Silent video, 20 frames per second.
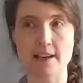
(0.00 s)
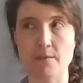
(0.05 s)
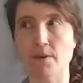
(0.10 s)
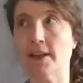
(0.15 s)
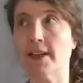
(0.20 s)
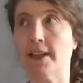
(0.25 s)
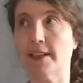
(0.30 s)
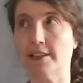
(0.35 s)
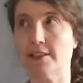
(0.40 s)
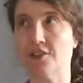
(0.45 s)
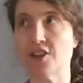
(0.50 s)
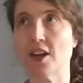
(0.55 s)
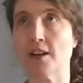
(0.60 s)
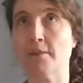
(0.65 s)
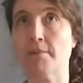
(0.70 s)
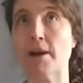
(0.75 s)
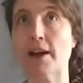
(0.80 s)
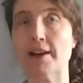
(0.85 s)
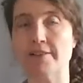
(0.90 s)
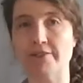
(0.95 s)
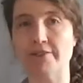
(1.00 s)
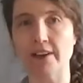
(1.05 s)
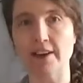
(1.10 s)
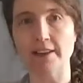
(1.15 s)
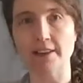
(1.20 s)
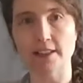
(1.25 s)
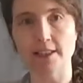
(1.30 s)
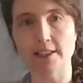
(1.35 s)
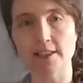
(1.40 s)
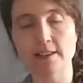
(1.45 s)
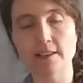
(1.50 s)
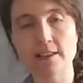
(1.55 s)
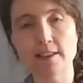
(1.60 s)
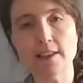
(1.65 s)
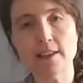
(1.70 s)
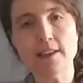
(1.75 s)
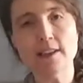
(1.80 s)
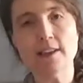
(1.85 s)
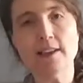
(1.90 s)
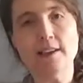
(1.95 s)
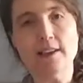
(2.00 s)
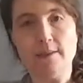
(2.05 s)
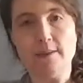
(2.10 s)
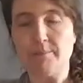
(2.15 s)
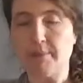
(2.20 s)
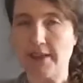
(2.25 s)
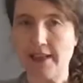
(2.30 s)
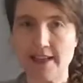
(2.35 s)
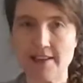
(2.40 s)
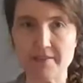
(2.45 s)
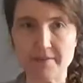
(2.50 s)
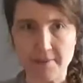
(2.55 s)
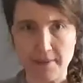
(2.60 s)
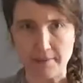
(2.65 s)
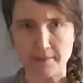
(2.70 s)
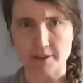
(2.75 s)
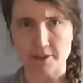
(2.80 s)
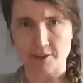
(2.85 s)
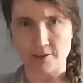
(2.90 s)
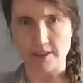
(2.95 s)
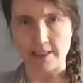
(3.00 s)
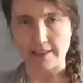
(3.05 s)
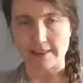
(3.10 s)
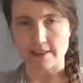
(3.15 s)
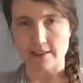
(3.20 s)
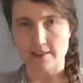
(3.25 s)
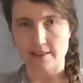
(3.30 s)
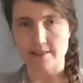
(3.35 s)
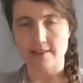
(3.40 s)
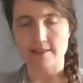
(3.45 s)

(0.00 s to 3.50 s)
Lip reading: I want to get to Chiang Mai finally, but I haven't been able to do that